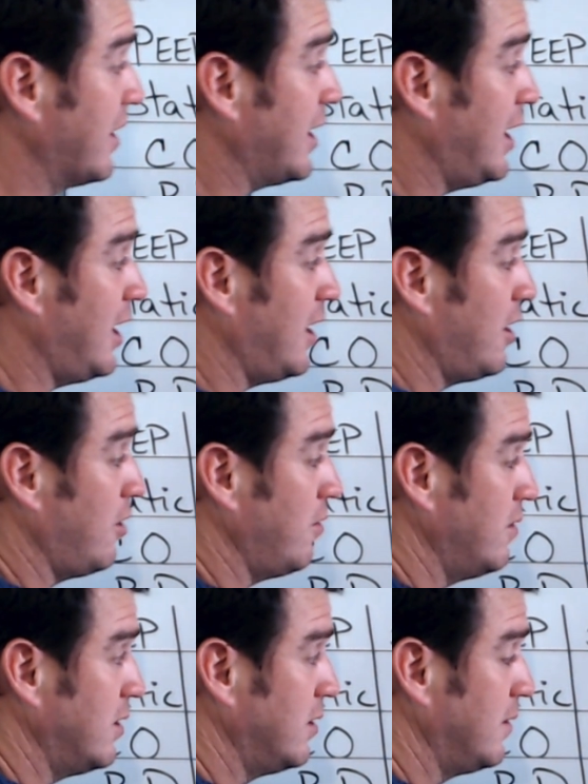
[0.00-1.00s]
But
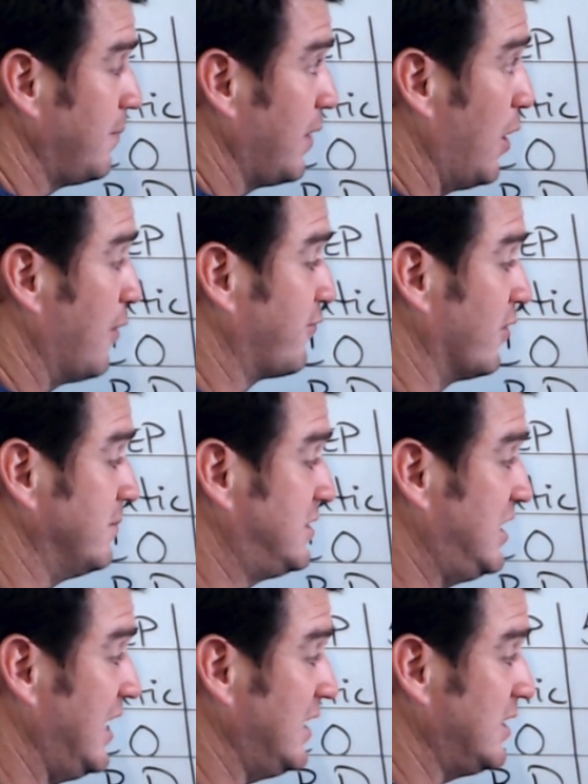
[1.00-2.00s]
uh-oh,
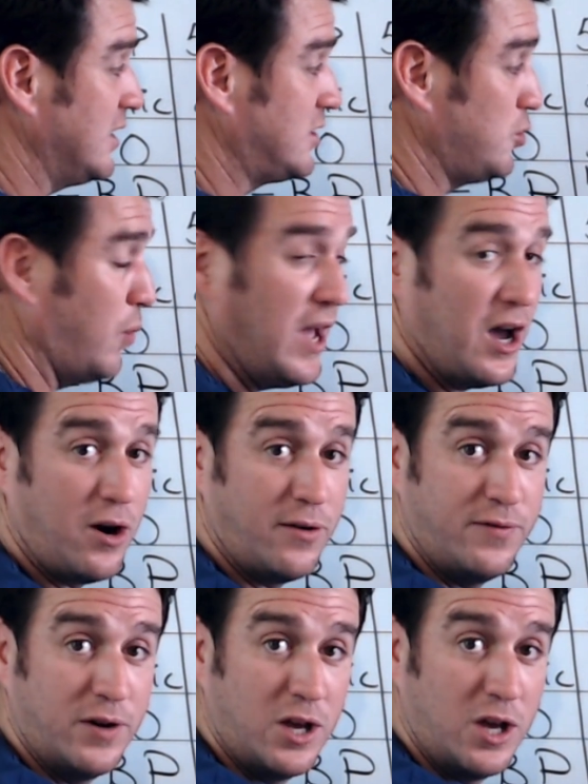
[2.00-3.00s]
from 10 to
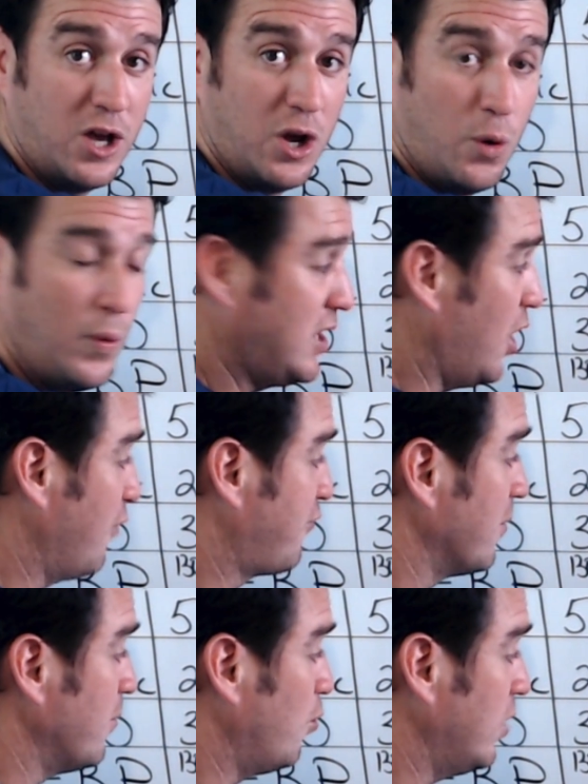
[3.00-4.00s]
12, we go
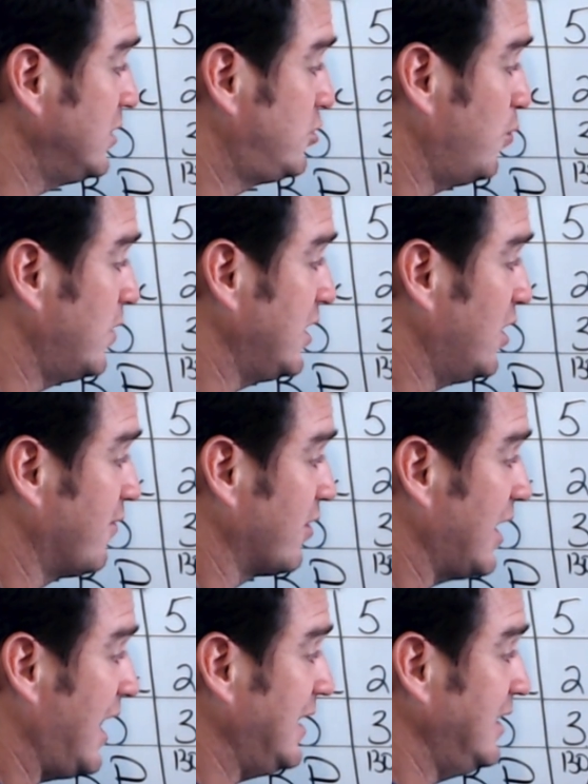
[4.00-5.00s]
from 120
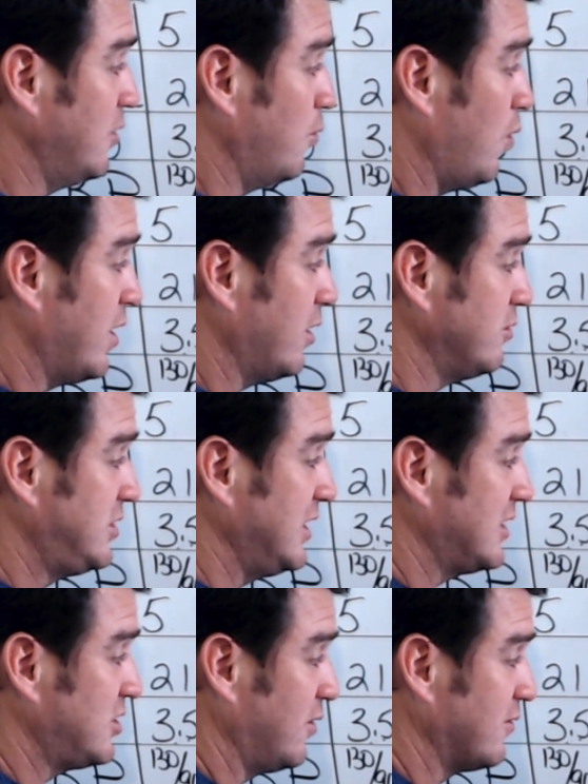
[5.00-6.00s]
over 90 to
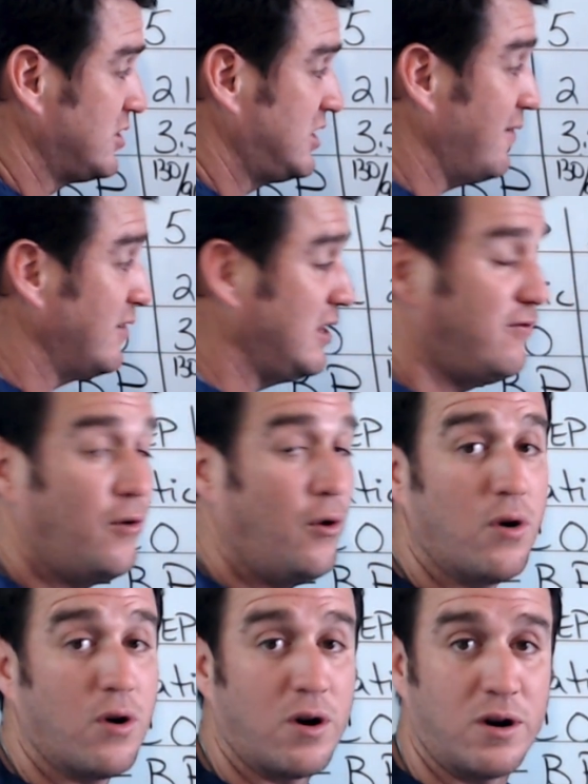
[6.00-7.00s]
106 over
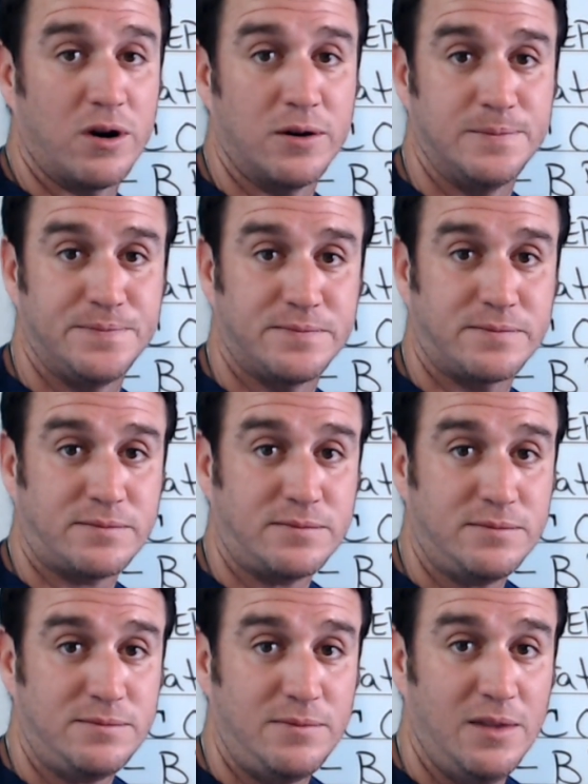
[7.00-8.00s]
74
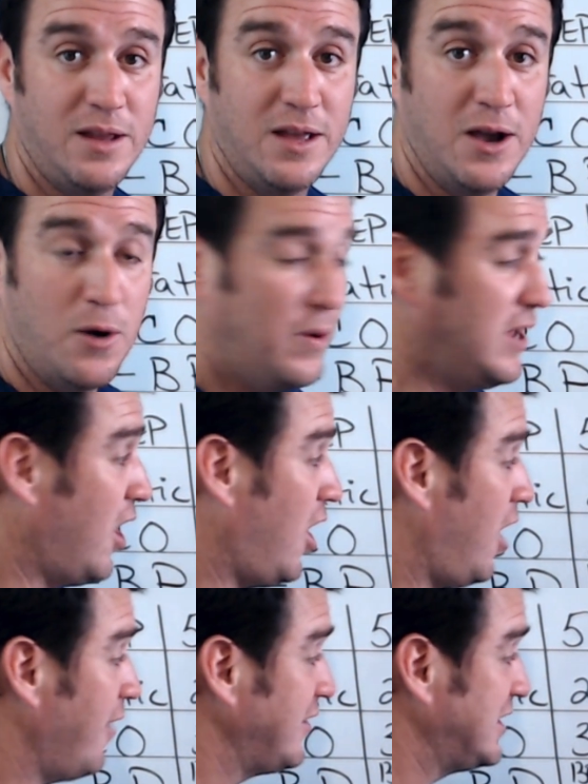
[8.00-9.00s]
we
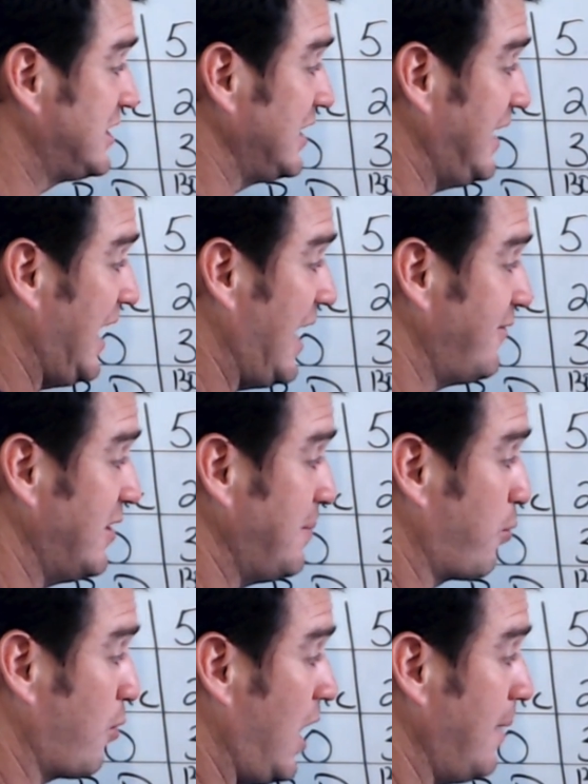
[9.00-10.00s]
obviously have
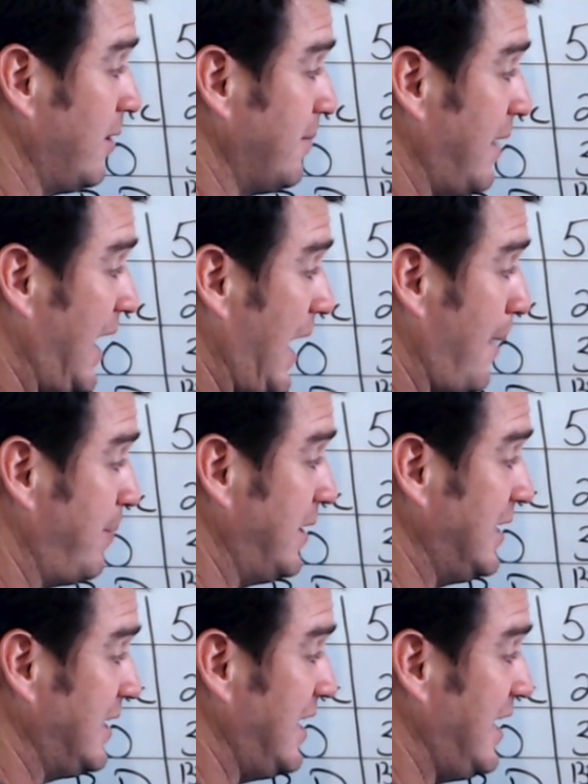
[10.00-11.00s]
a problem
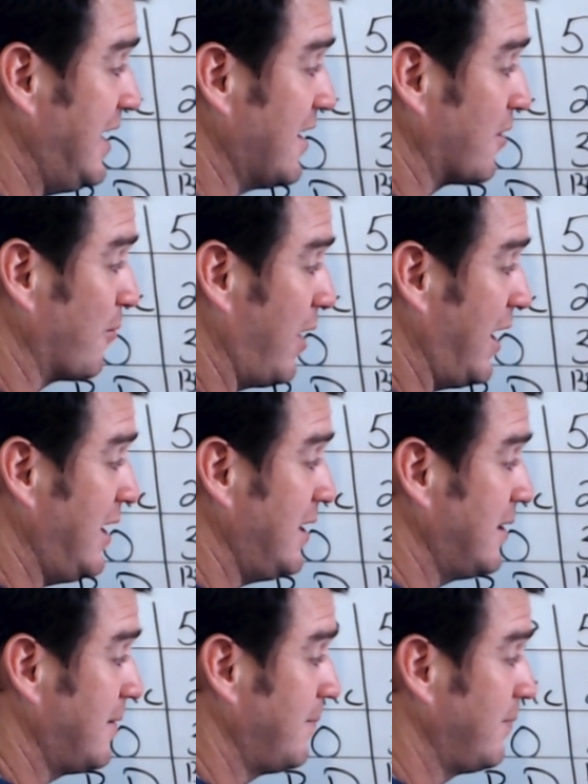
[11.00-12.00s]
happening here,
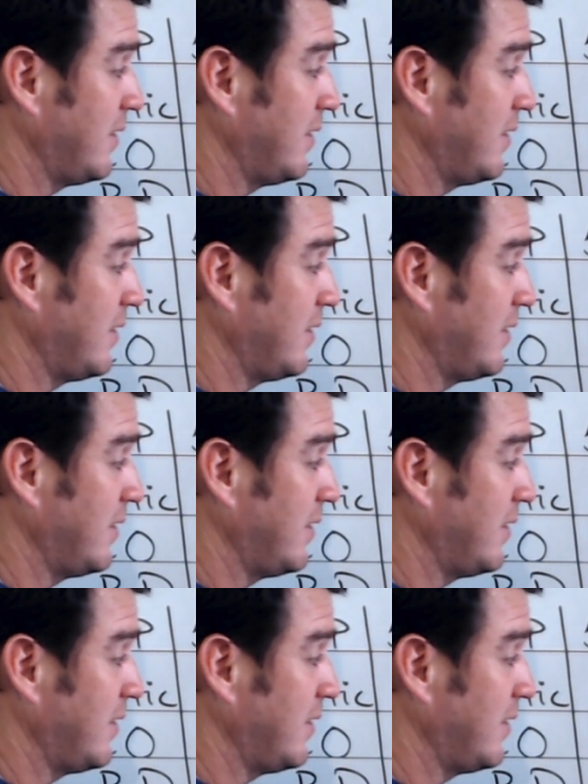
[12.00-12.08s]
right?